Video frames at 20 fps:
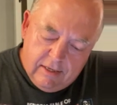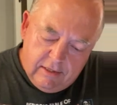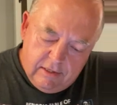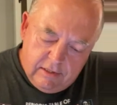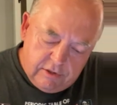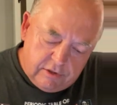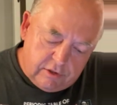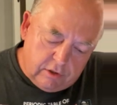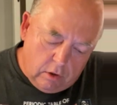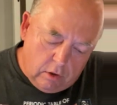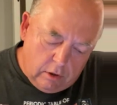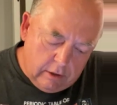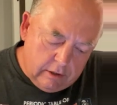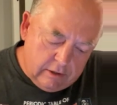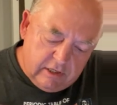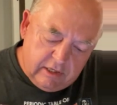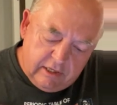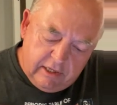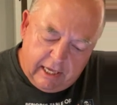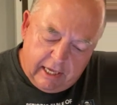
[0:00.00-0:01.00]
So
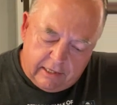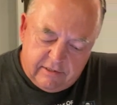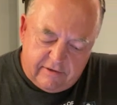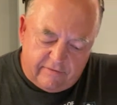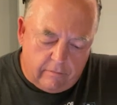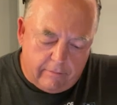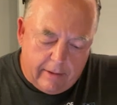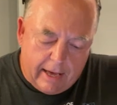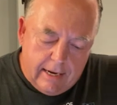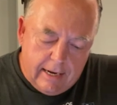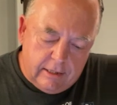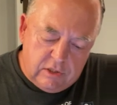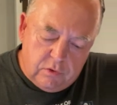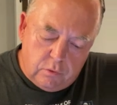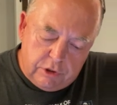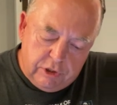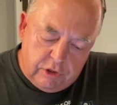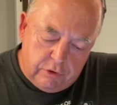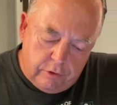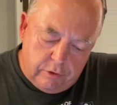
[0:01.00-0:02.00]
in case of a balance,
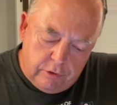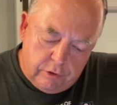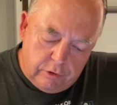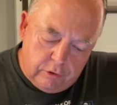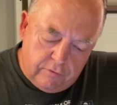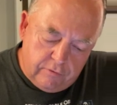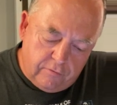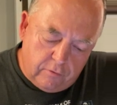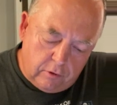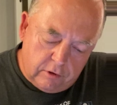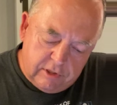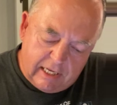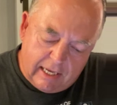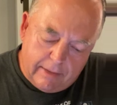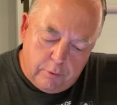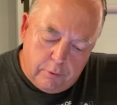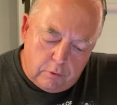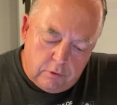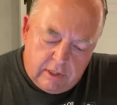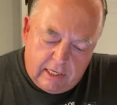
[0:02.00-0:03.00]
what you would do, for
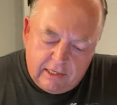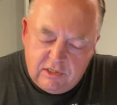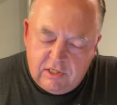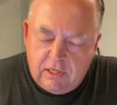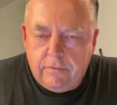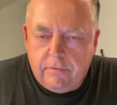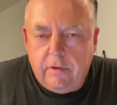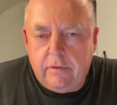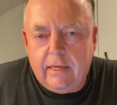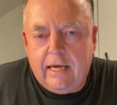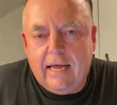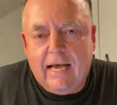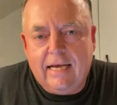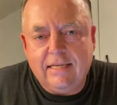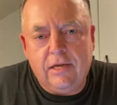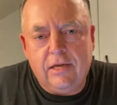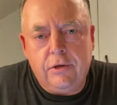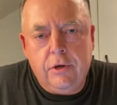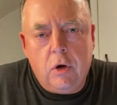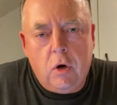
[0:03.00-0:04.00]
example, take something that
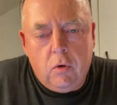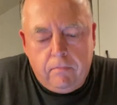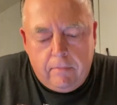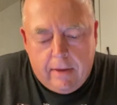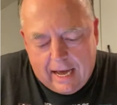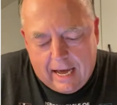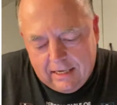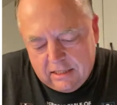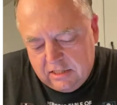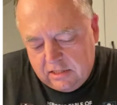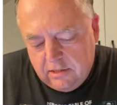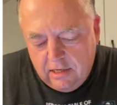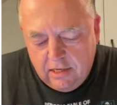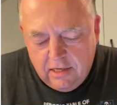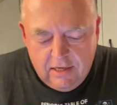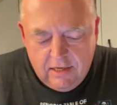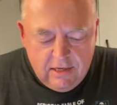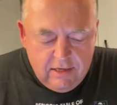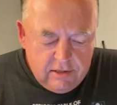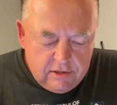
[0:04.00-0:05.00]
has a known mass.
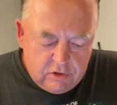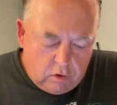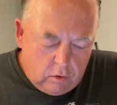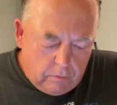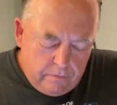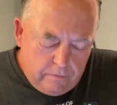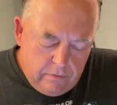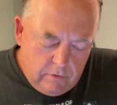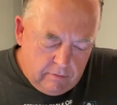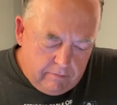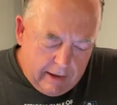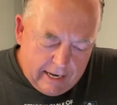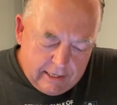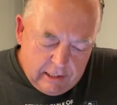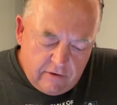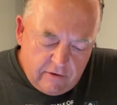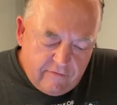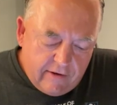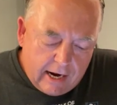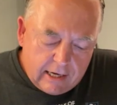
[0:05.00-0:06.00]
So the
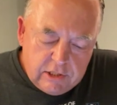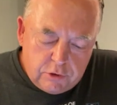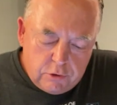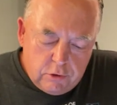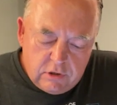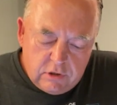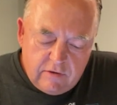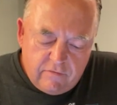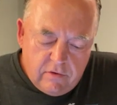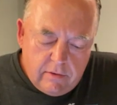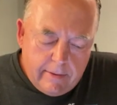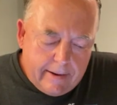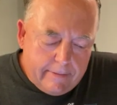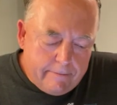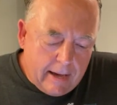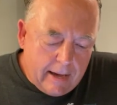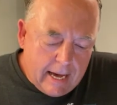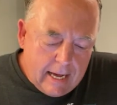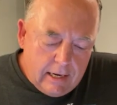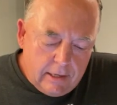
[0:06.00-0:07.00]
manufacturers of that
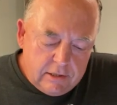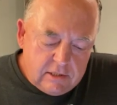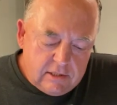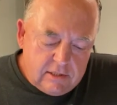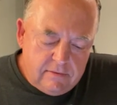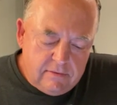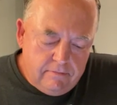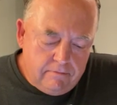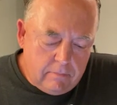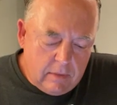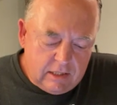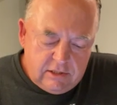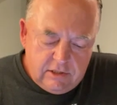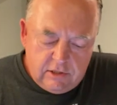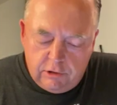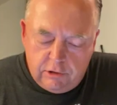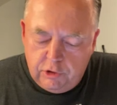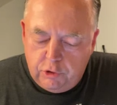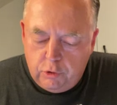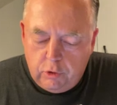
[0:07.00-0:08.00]
balance may
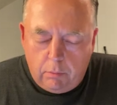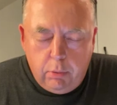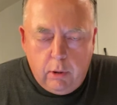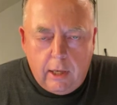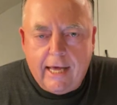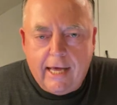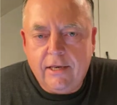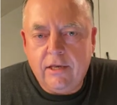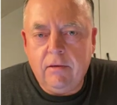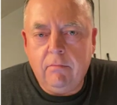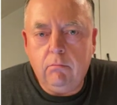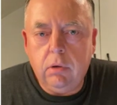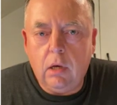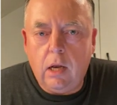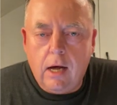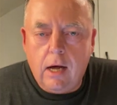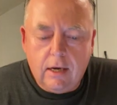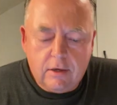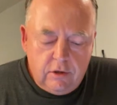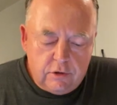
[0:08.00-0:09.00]
send you a platinum
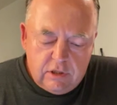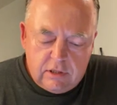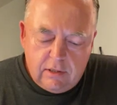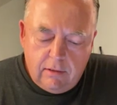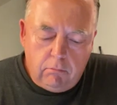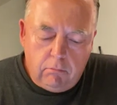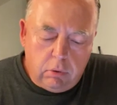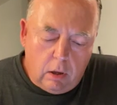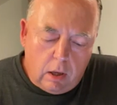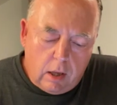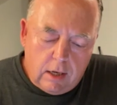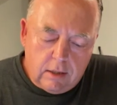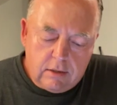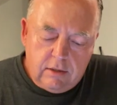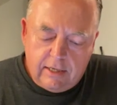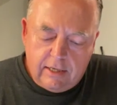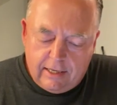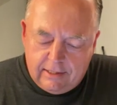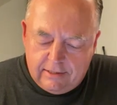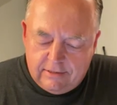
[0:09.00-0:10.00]
block or some block
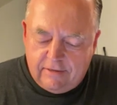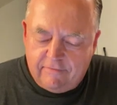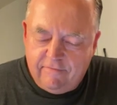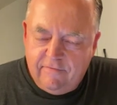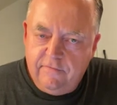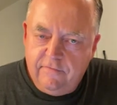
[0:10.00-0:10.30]
that is a